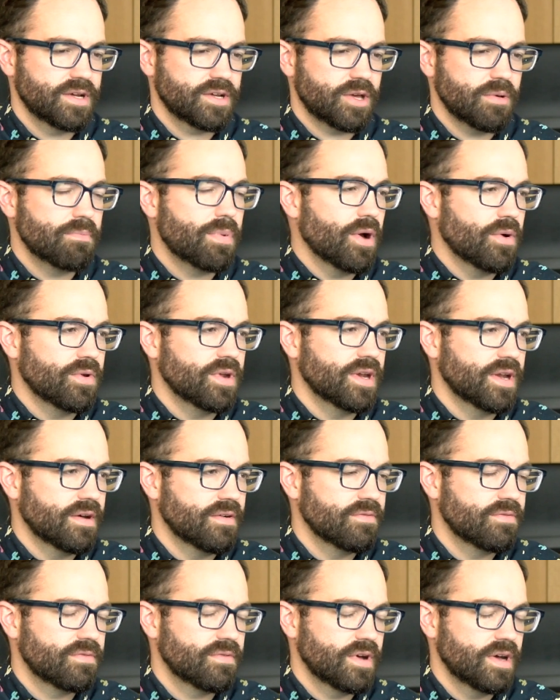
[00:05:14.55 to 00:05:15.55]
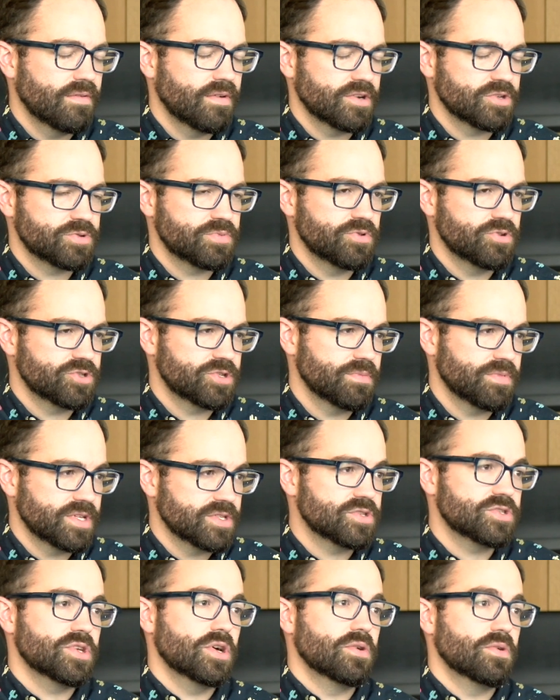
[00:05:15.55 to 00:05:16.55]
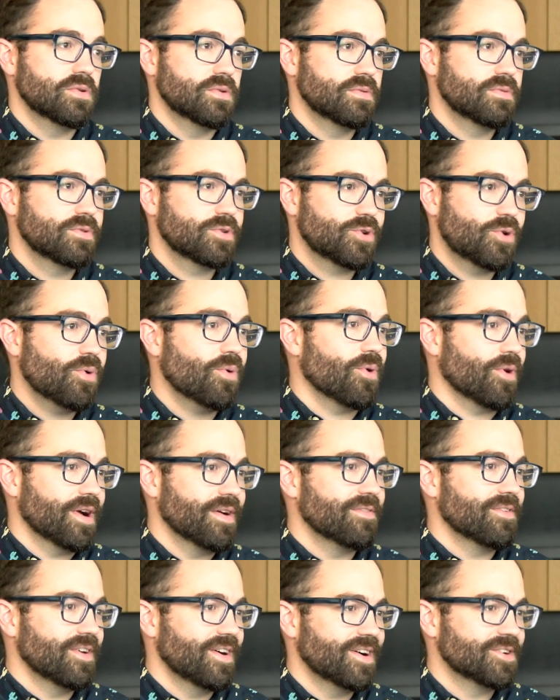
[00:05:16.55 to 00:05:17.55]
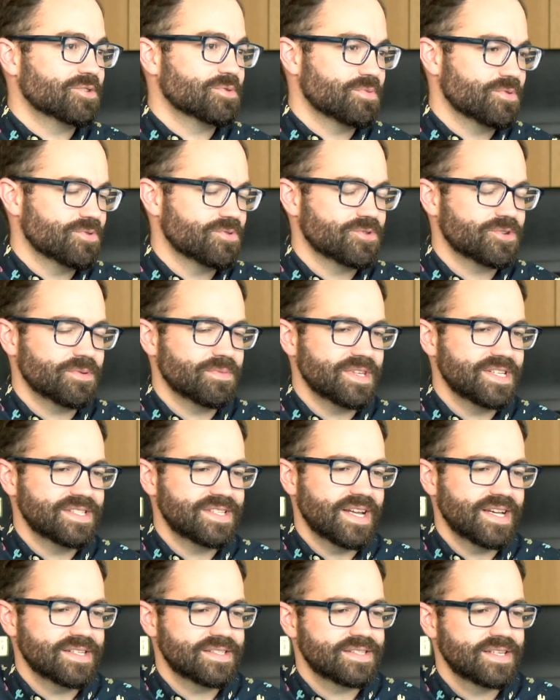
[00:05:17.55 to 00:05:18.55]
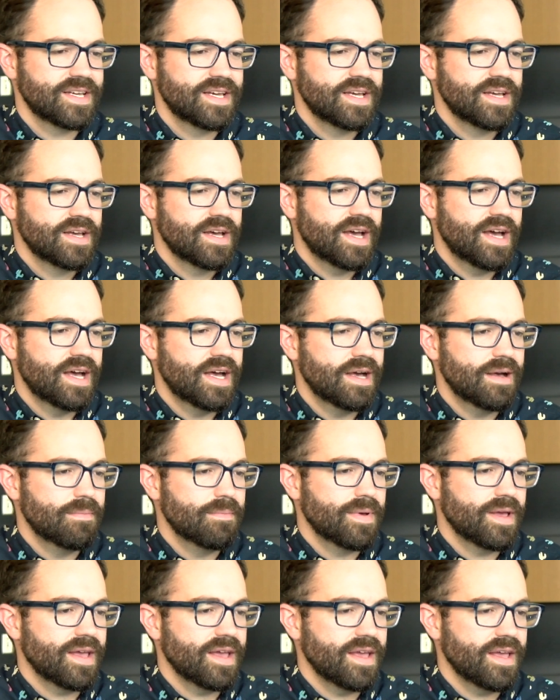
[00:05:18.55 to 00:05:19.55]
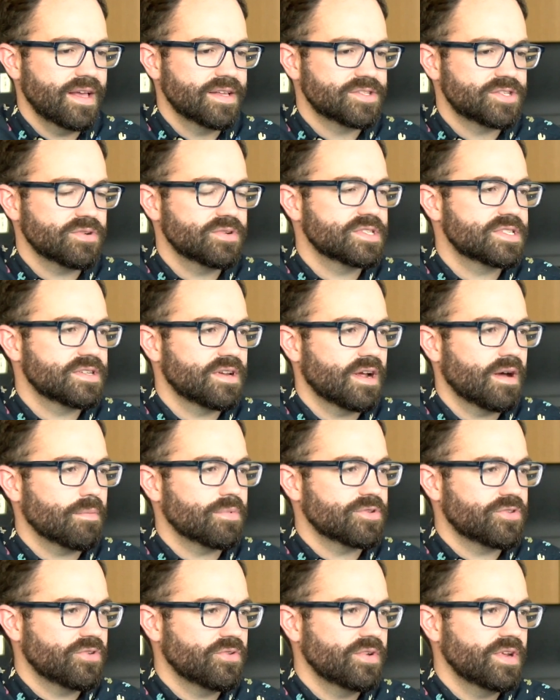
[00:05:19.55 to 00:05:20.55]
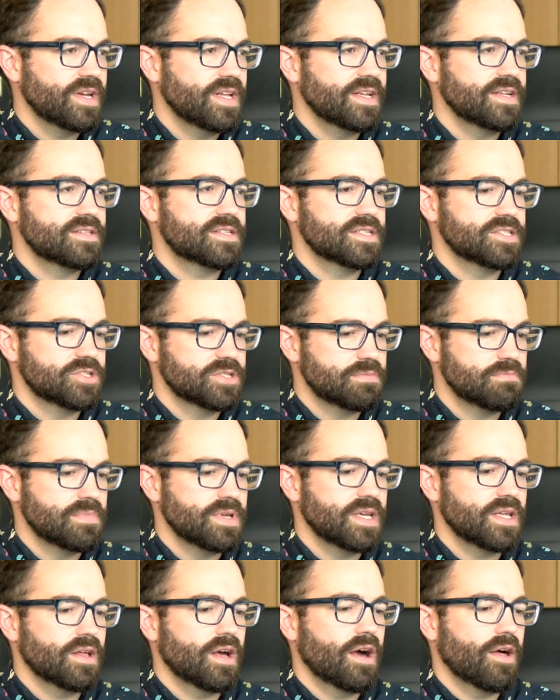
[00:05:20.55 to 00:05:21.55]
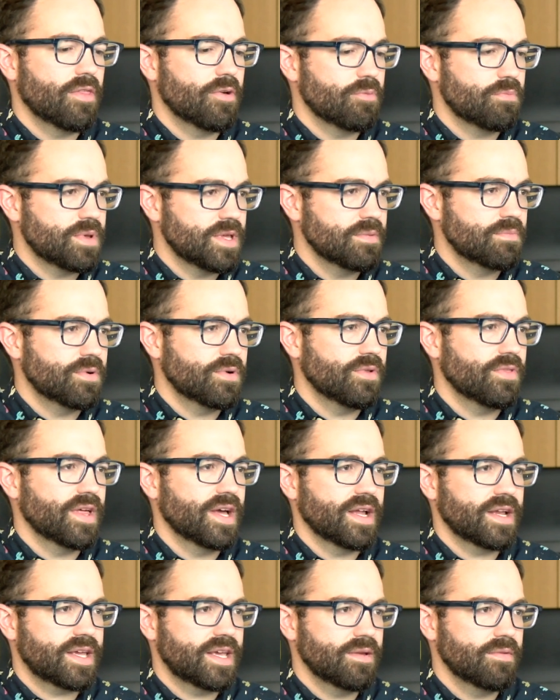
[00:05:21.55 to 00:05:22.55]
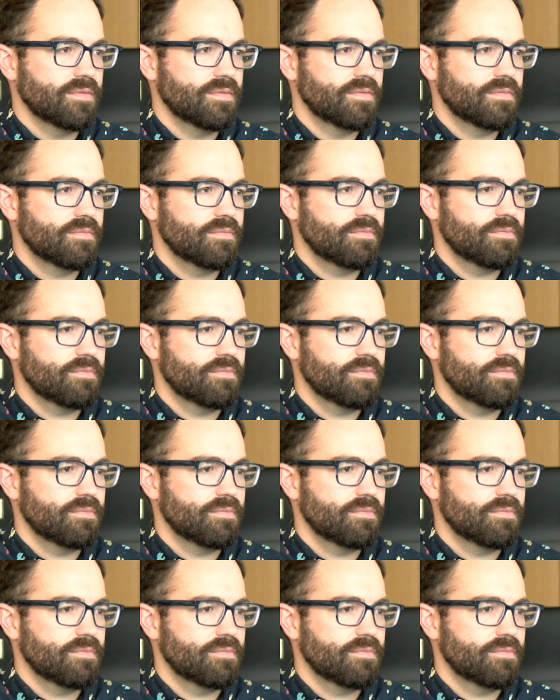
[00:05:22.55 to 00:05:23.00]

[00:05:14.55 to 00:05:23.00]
component of entrepreneurship that's so core of entrepreneurship these days. And so it's an opportunity to just meet other people that can